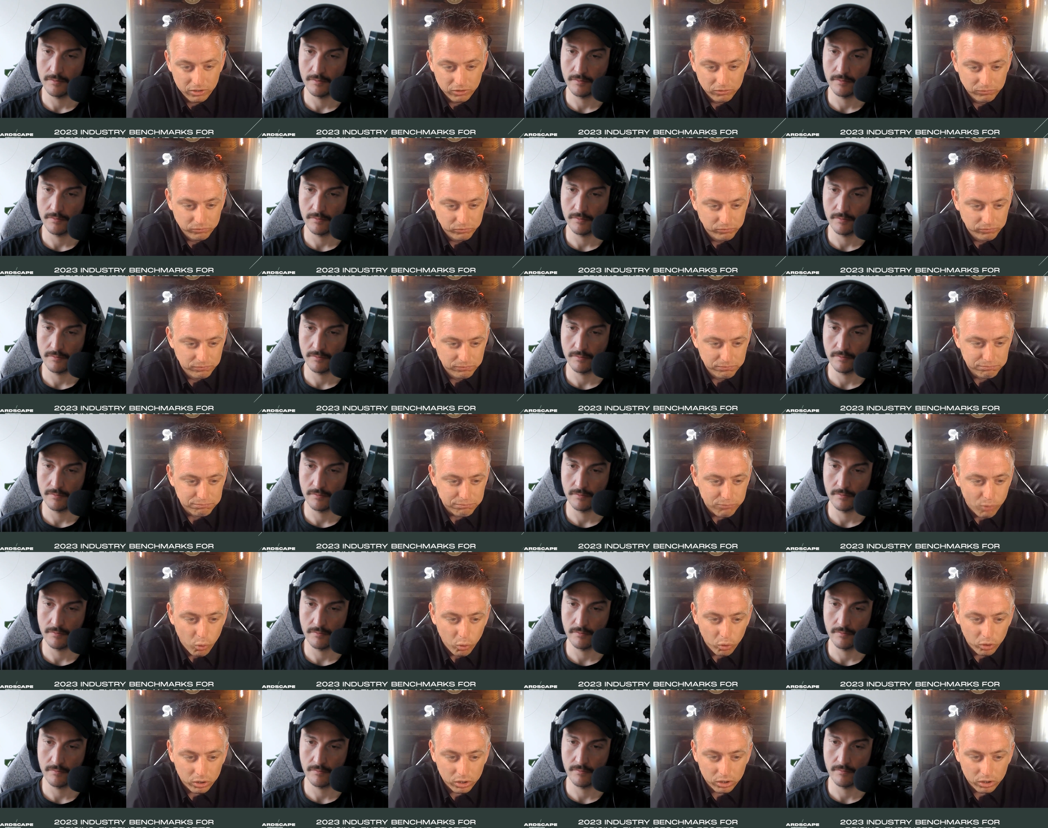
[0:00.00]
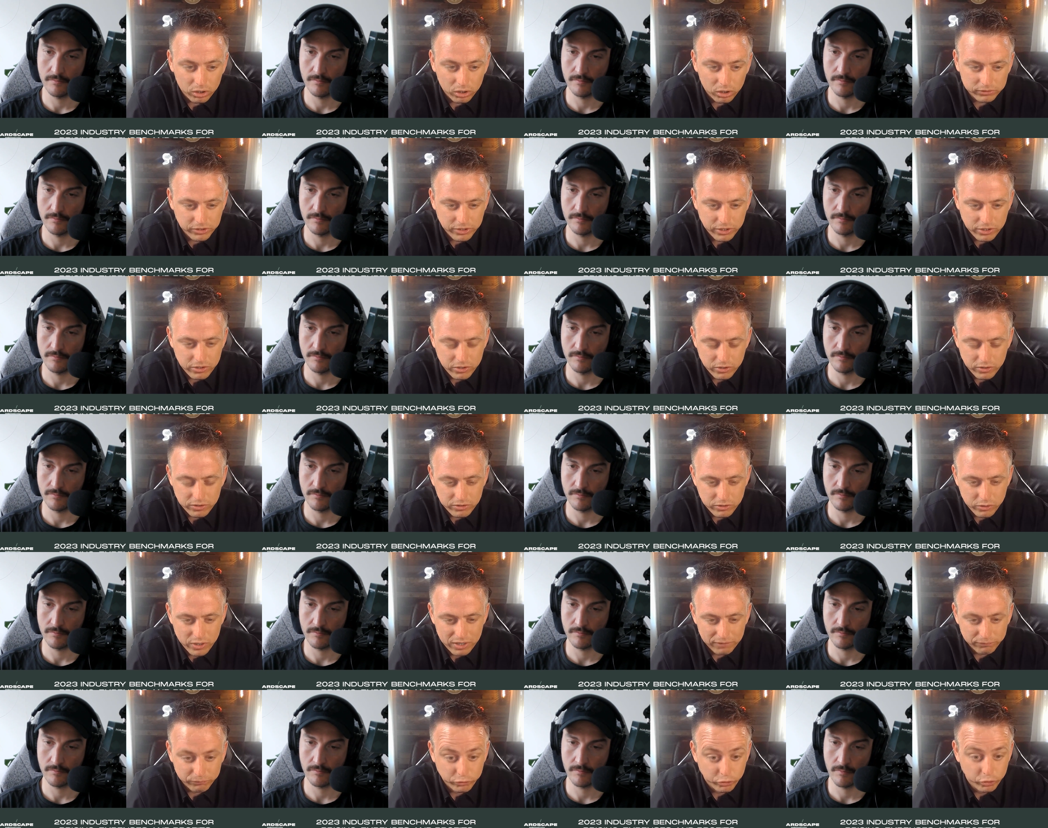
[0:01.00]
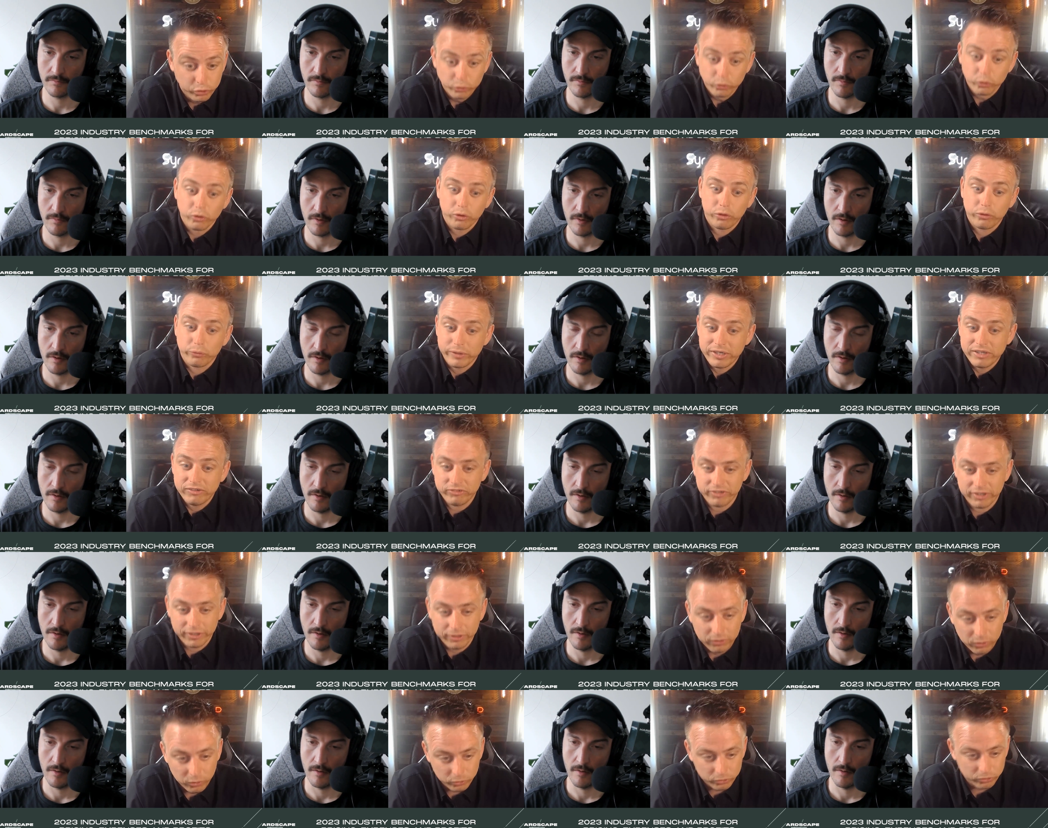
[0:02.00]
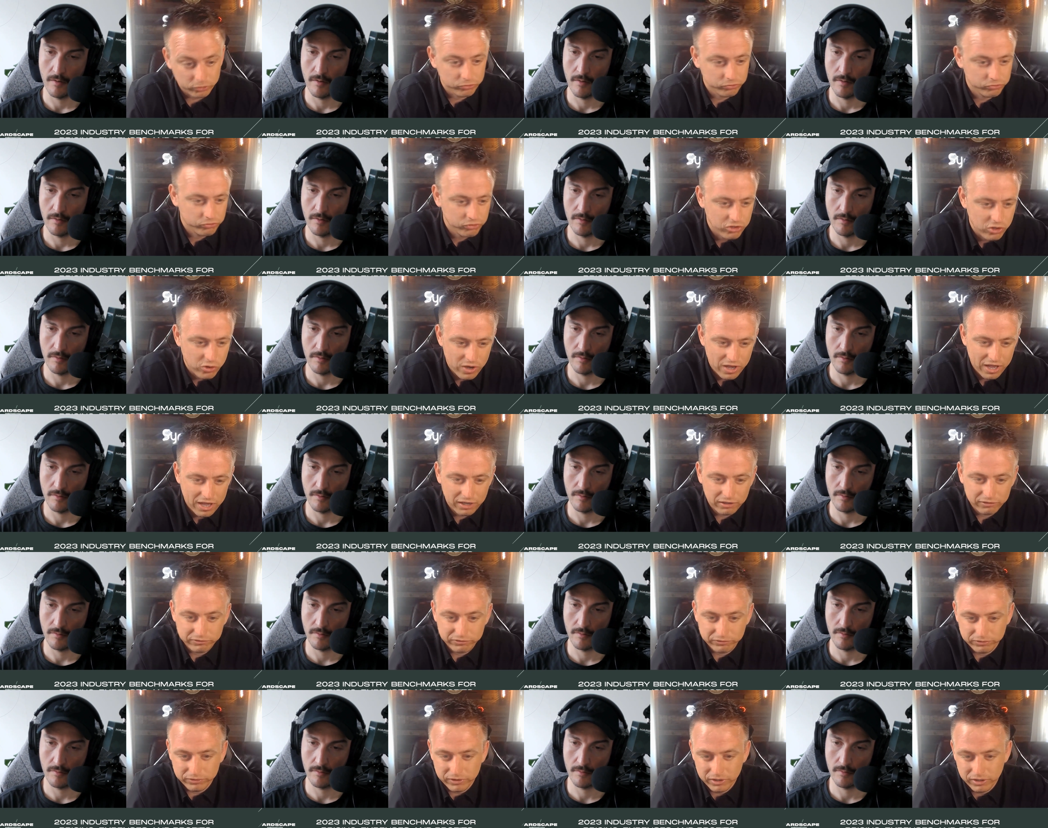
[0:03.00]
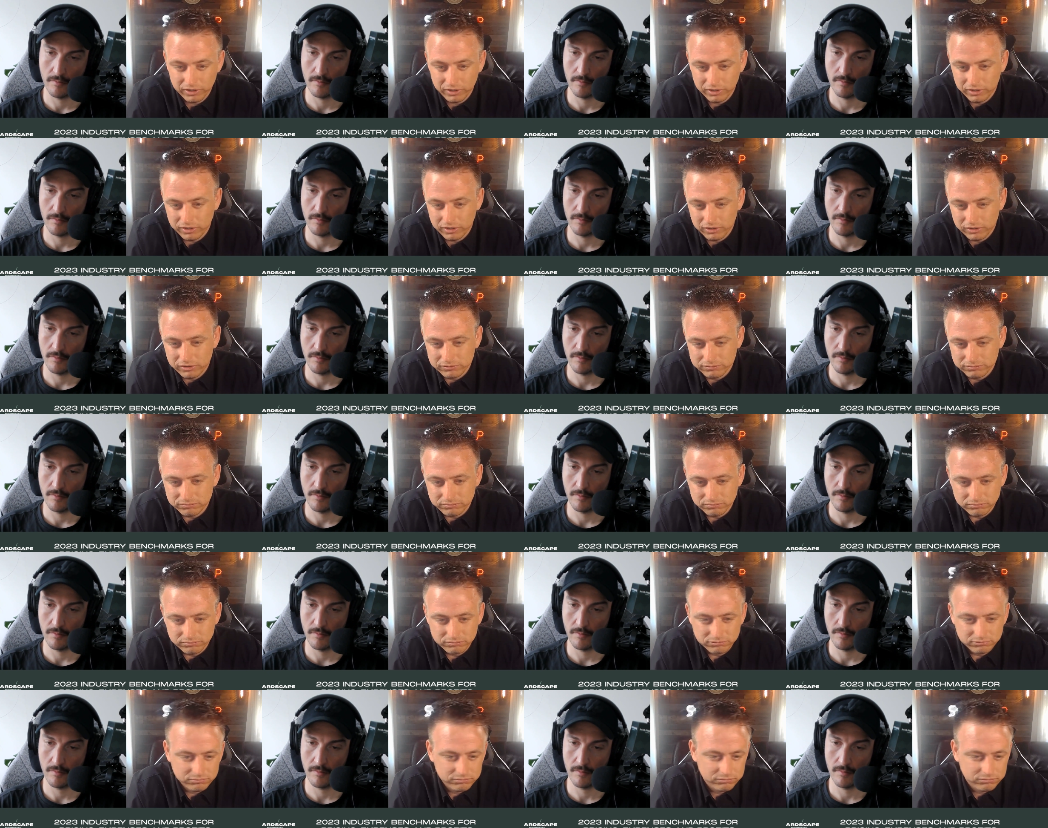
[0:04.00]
Speaker 1: more, you you have two or three skid loaders, you have an